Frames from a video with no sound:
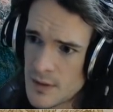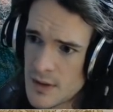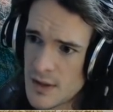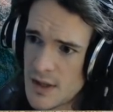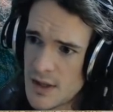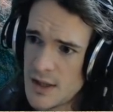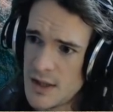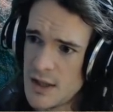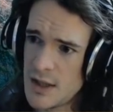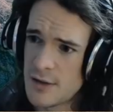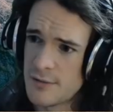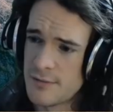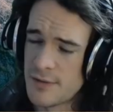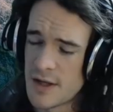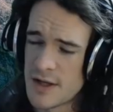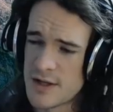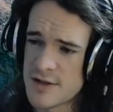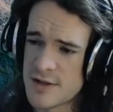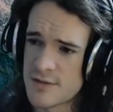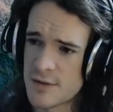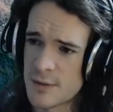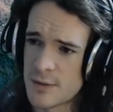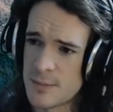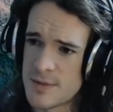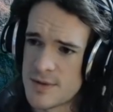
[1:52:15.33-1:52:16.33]
Any advice
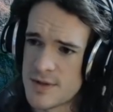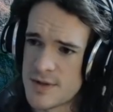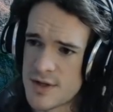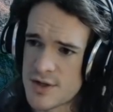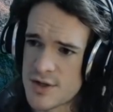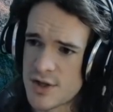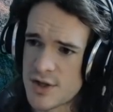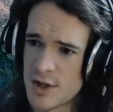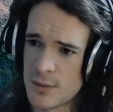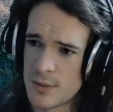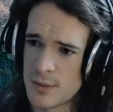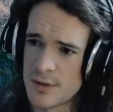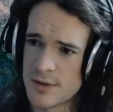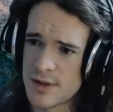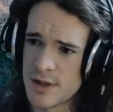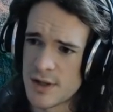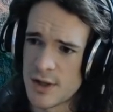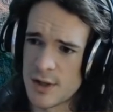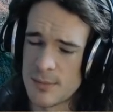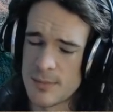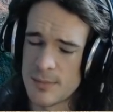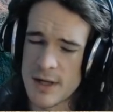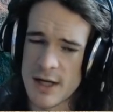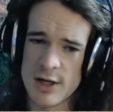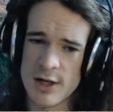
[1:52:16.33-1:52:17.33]
for positioning with
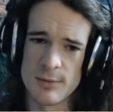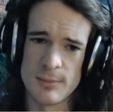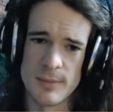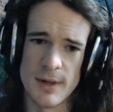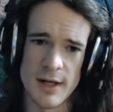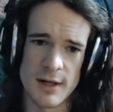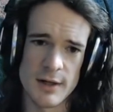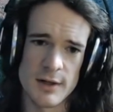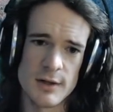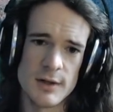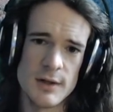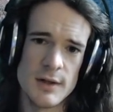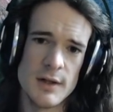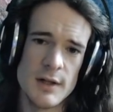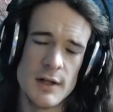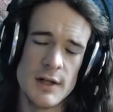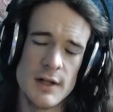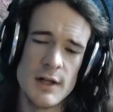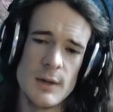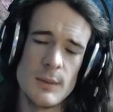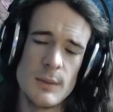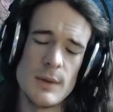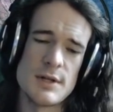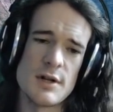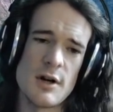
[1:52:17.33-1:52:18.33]
Terran Battle Mech?
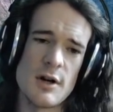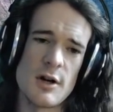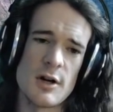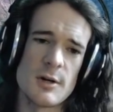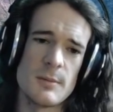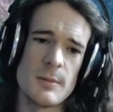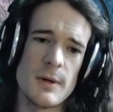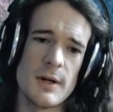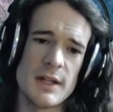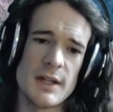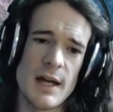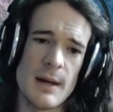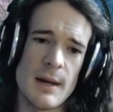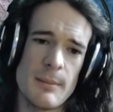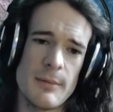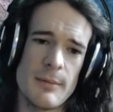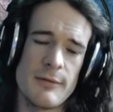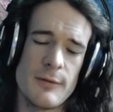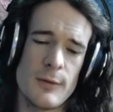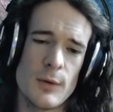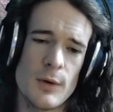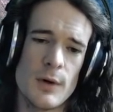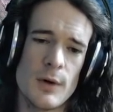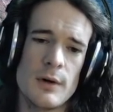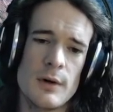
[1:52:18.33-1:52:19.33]
We talked about that
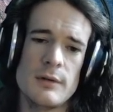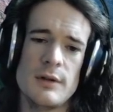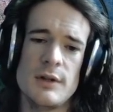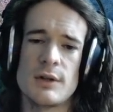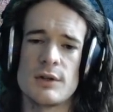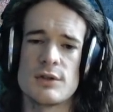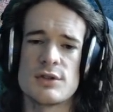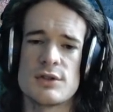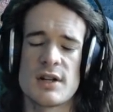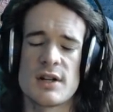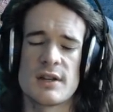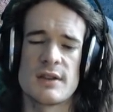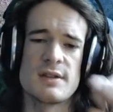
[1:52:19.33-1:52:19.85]
before. You can check